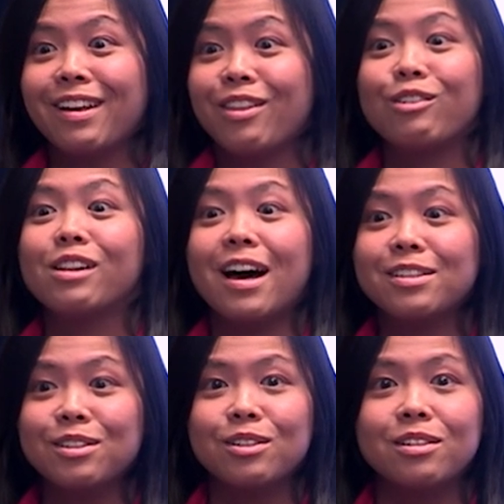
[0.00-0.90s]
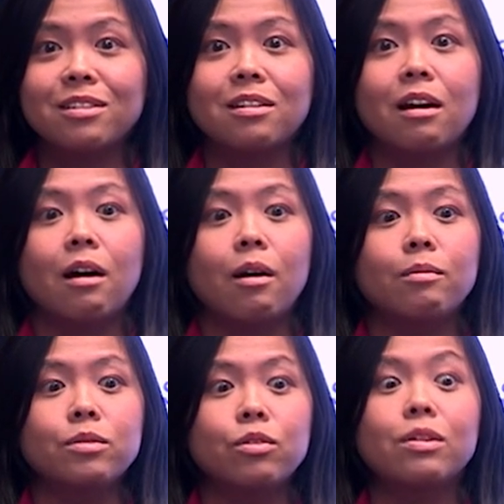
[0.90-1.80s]
their glasses
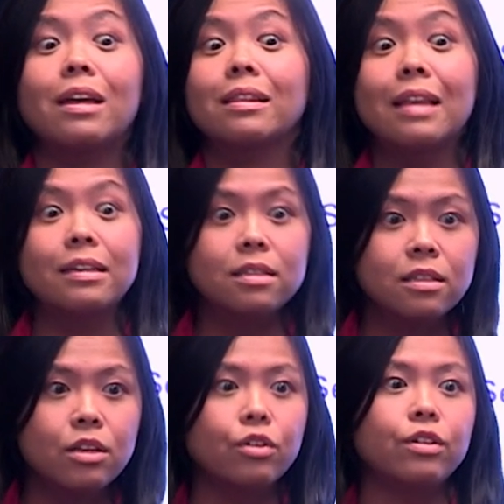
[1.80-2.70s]
um, so that lessens their